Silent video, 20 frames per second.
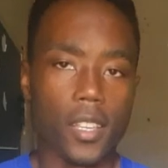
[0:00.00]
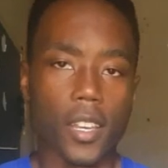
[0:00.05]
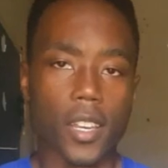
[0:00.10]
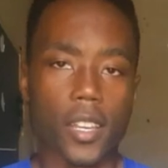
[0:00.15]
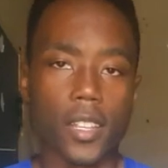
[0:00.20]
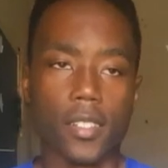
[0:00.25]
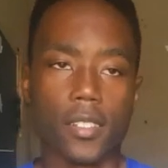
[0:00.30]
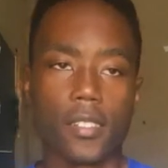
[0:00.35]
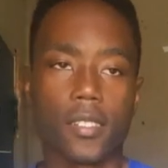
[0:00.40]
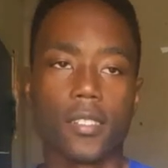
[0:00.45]

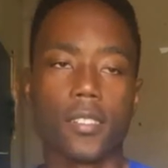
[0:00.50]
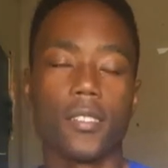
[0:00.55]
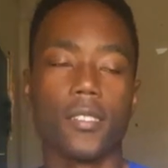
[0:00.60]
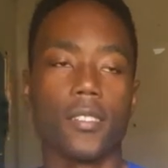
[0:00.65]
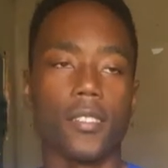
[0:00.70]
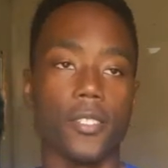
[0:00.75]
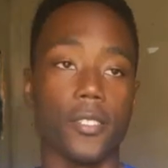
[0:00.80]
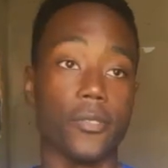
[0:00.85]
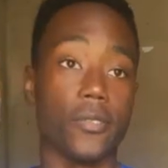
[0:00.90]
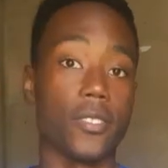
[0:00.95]
Yes,
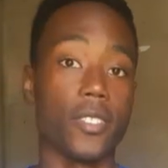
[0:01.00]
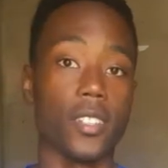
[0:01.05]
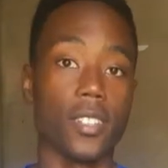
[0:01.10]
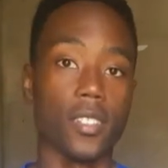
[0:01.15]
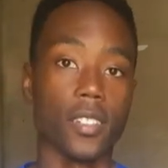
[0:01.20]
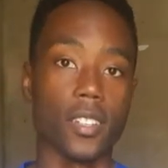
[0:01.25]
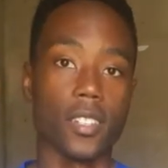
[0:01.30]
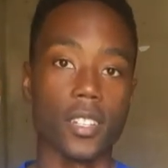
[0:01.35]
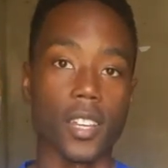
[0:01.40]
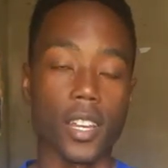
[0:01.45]
you've
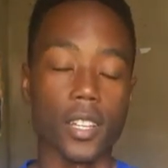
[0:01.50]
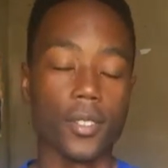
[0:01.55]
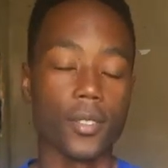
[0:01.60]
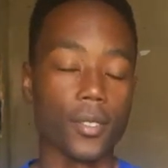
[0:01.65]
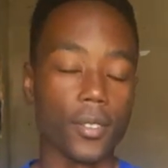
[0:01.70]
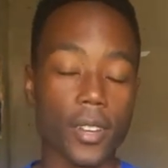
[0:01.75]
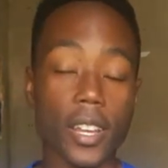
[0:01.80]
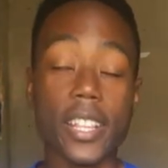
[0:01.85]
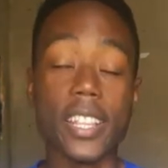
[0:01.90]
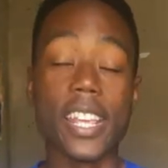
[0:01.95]
seen the
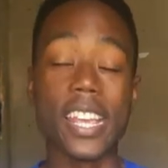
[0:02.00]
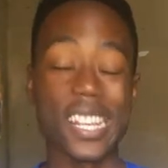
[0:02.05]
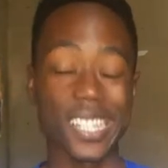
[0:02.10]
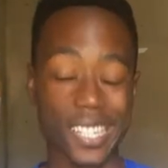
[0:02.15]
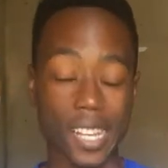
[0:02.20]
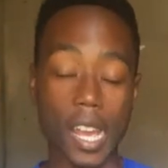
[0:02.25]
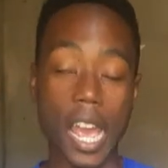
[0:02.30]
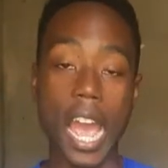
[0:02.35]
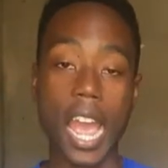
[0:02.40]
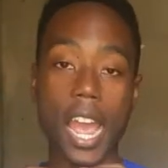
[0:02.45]
title, and
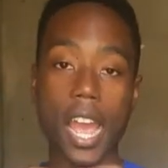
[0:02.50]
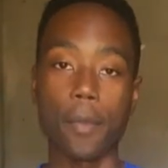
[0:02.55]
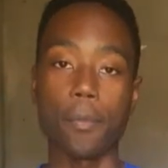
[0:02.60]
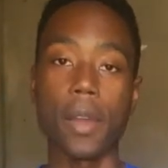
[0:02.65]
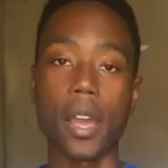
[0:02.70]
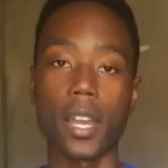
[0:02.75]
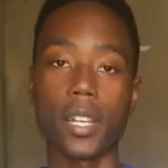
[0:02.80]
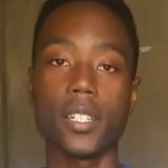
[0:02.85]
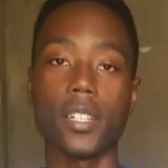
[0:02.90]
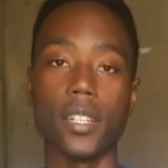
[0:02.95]
yes, I
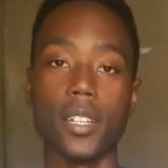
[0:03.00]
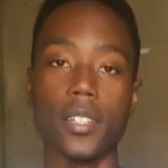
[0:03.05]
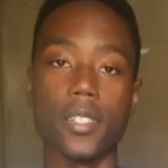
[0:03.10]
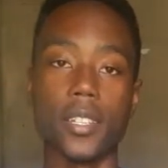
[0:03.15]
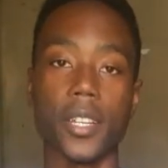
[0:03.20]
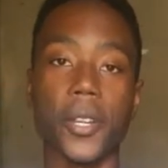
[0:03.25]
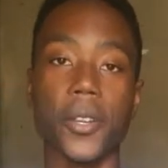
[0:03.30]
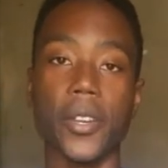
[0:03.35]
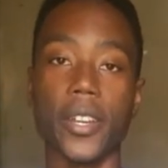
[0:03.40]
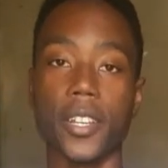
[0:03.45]
am actually
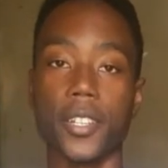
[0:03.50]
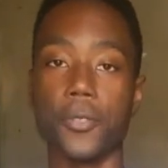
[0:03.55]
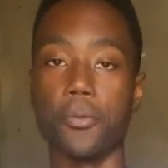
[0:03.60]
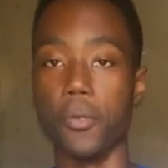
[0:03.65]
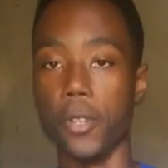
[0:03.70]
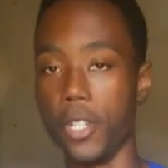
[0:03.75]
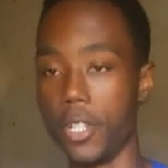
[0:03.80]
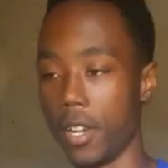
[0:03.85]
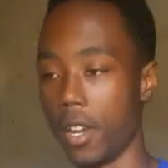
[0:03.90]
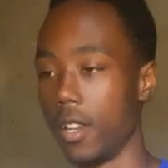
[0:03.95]
serious.
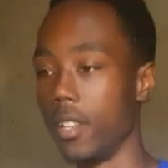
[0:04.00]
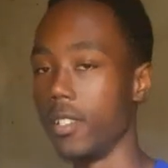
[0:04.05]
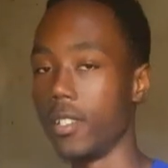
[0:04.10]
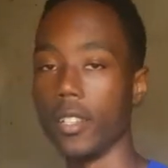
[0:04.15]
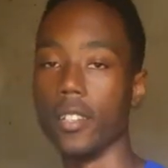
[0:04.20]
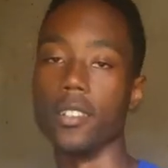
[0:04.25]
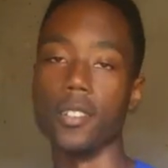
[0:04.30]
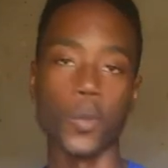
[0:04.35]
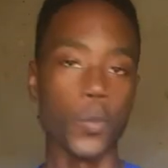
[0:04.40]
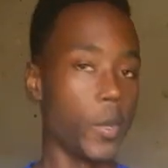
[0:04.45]

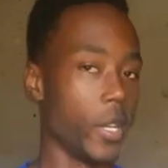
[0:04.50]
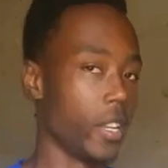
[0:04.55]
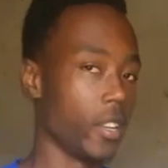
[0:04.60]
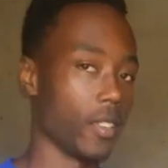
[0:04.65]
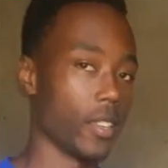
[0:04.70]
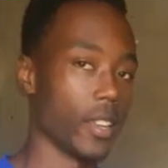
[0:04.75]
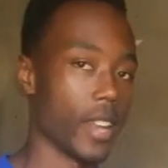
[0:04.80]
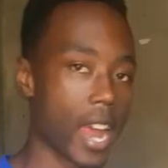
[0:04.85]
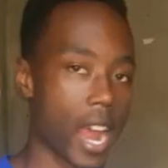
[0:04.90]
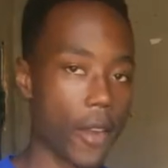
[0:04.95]
Richarlison is
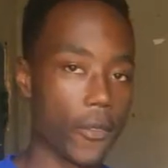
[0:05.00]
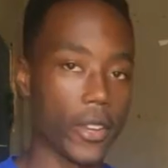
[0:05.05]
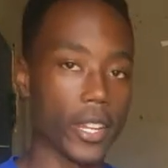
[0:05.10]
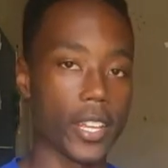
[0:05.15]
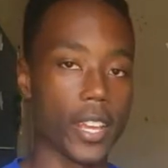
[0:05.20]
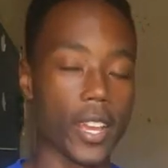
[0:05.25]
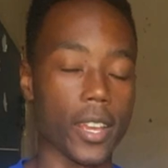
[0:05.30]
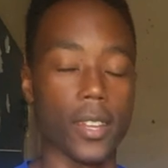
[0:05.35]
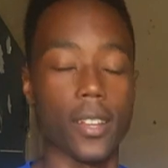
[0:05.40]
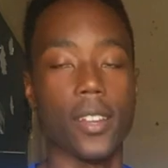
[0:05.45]
better than Harry
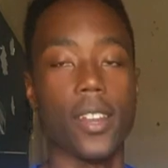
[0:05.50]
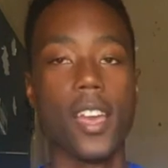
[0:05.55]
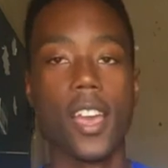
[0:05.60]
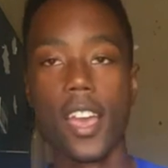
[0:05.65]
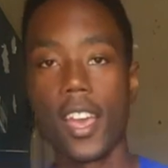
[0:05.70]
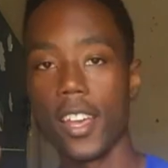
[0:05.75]
Kane.